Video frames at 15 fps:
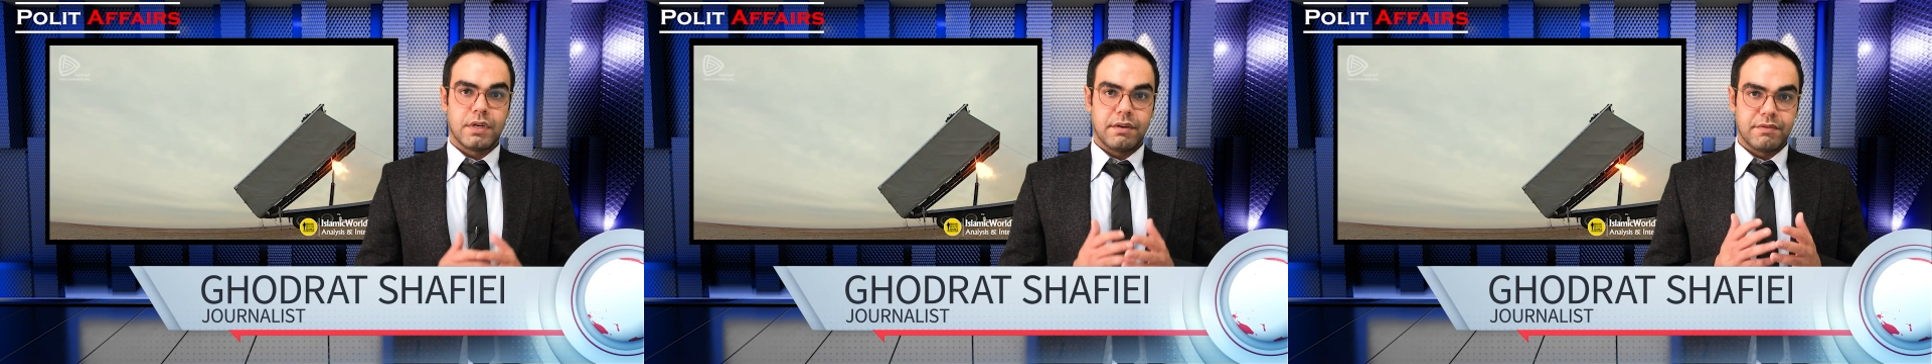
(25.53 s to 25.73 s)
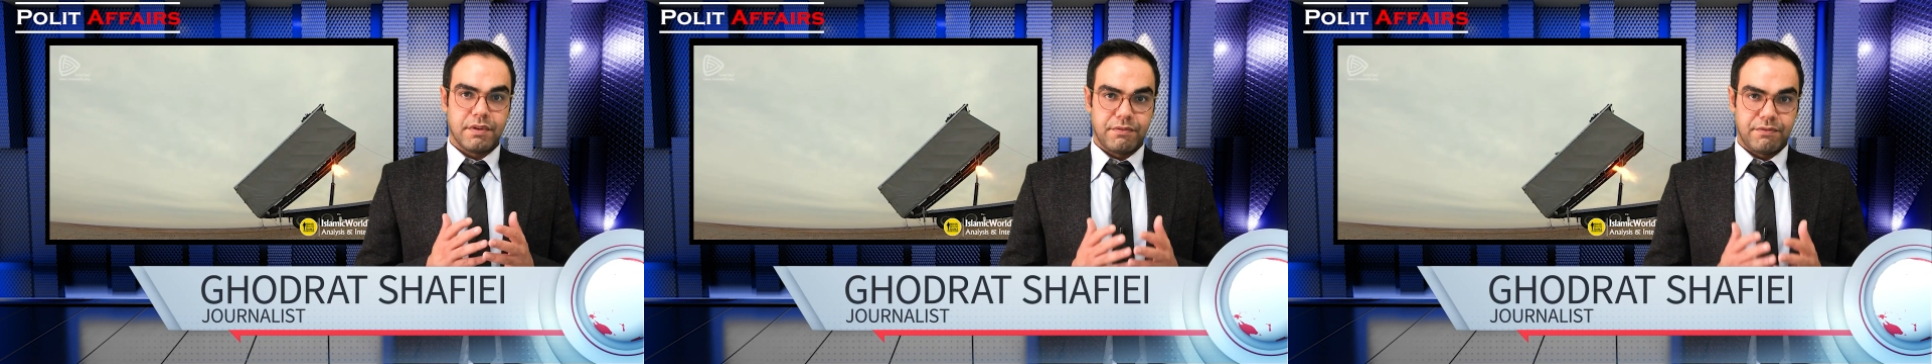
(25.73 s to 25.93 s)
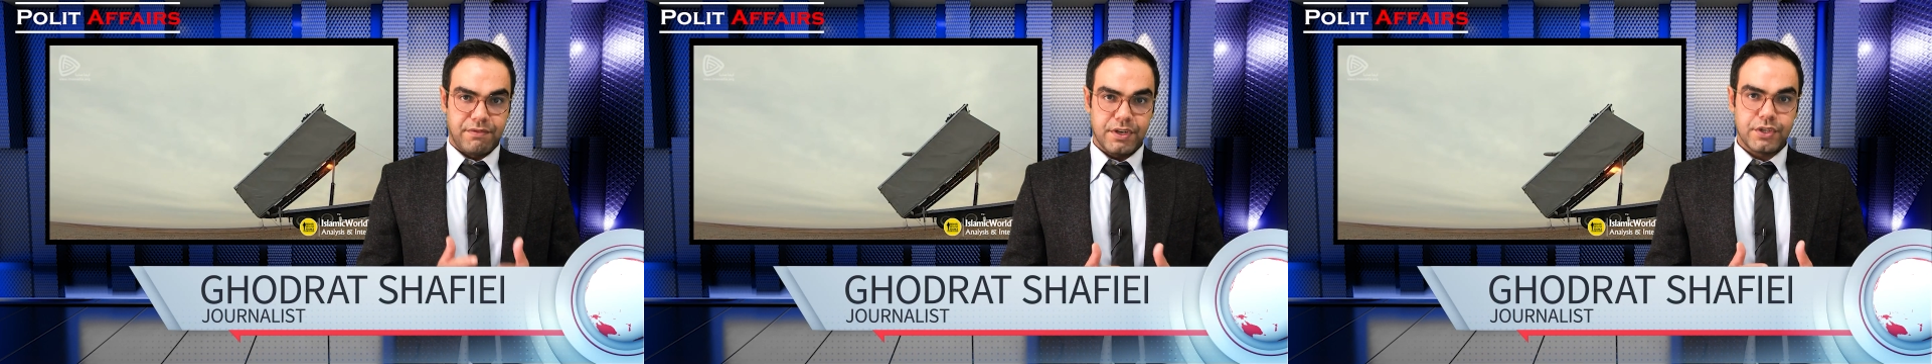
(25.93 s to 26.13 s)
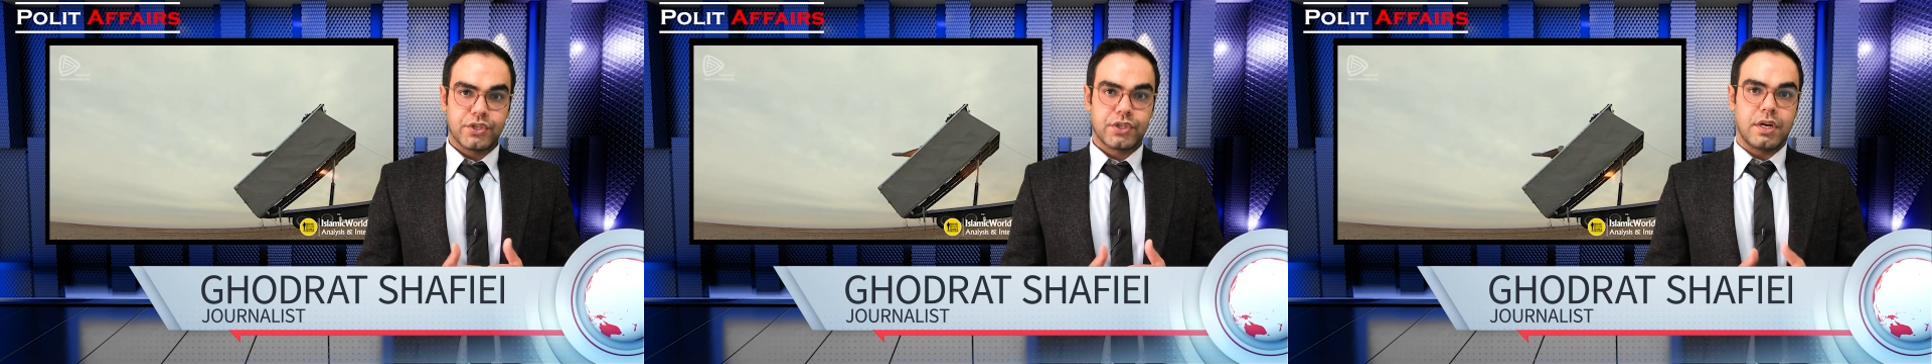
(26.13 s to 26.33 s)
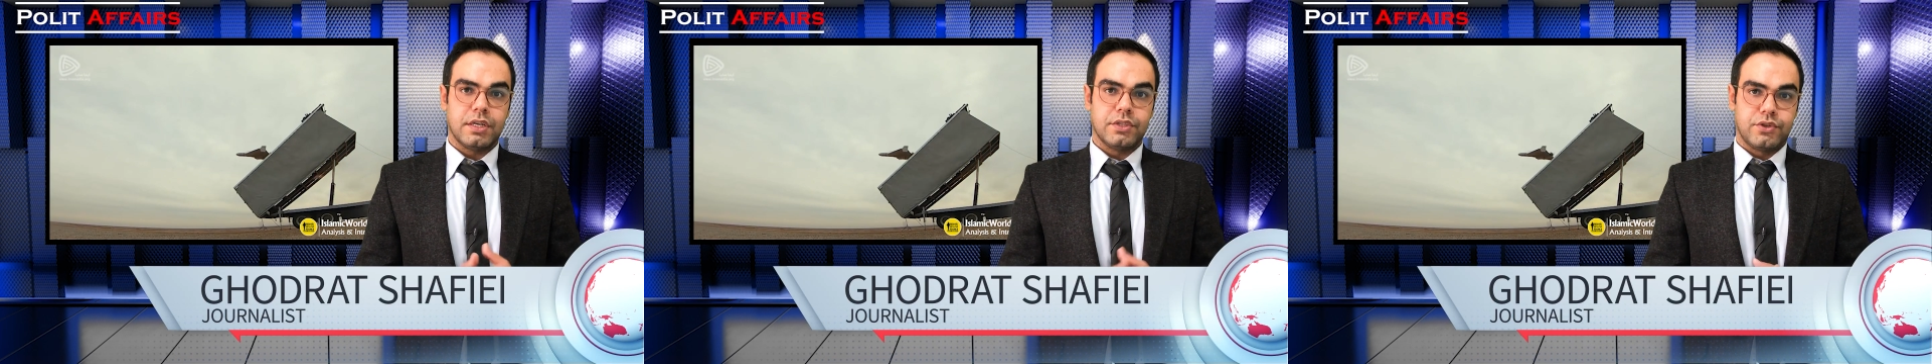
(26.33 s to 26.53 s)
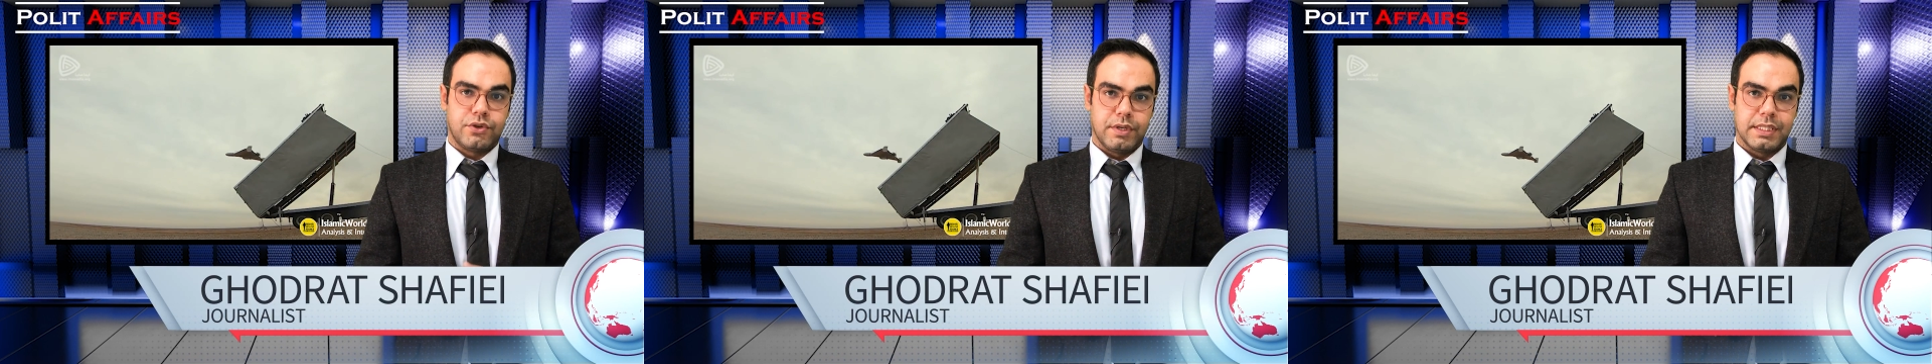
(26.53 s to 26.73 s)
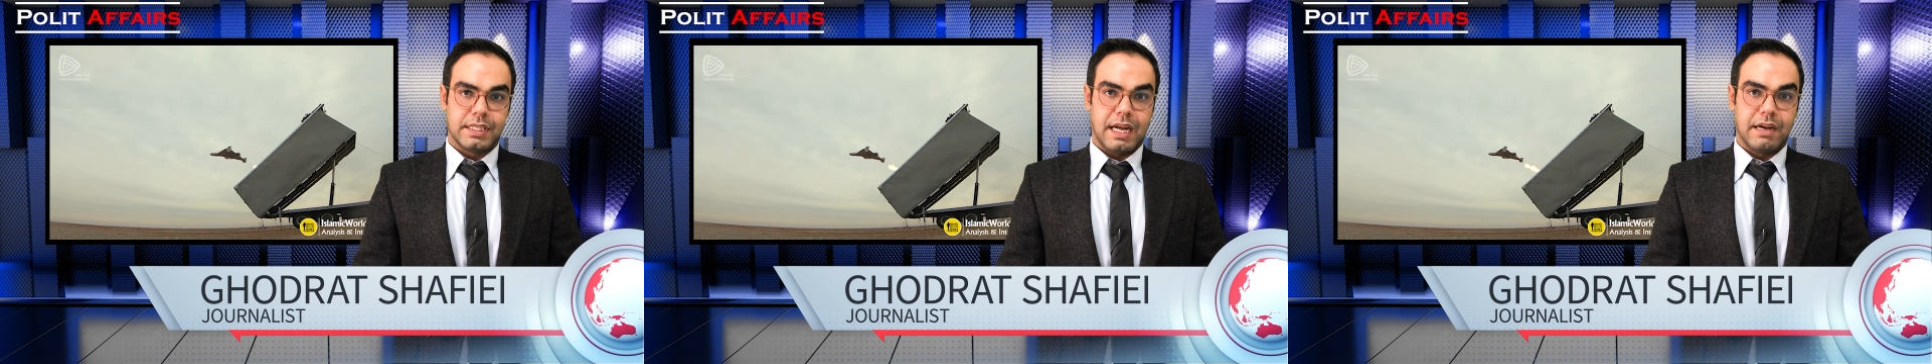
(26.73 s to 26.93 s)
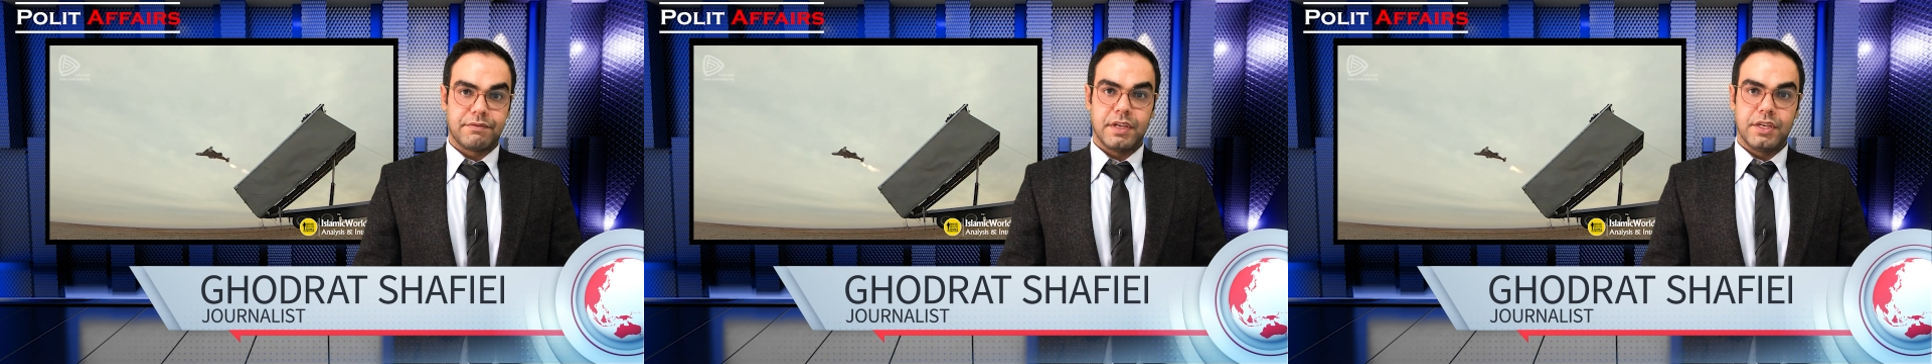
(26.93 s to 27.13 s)
of the first countries
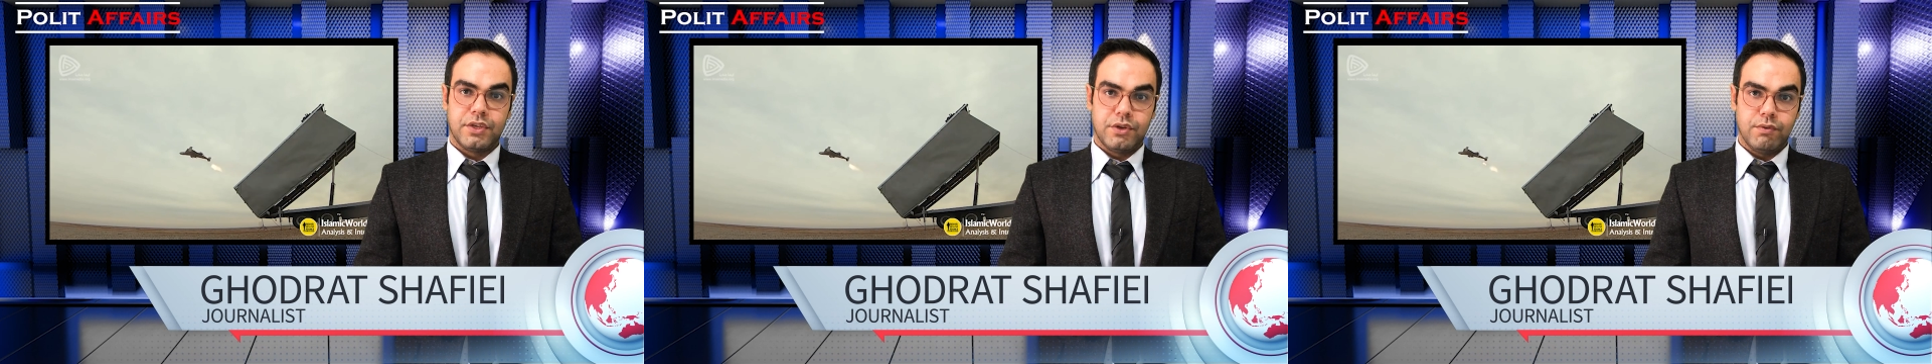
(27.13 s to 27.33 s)
after